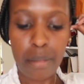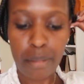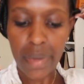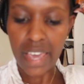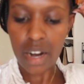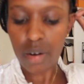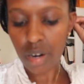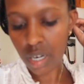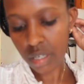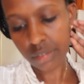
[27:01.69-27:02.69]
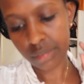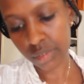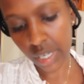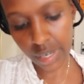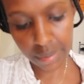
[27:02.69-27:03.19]
Mara.
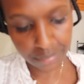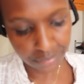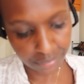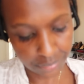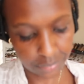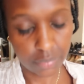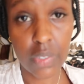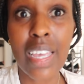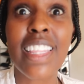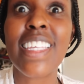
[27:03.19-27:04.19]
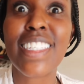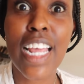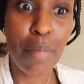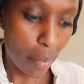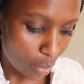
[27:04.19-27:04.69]
Okay, this
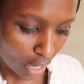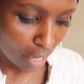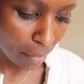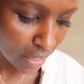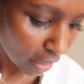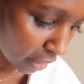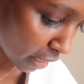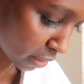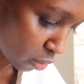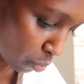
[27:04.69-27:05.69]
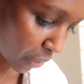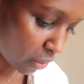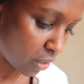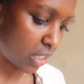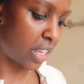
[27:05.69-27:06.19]
time I'm not carrying my sunglasses. Oh my
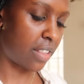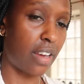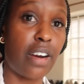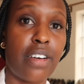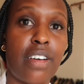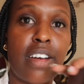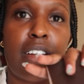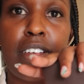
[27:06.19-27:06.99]
god, here they are.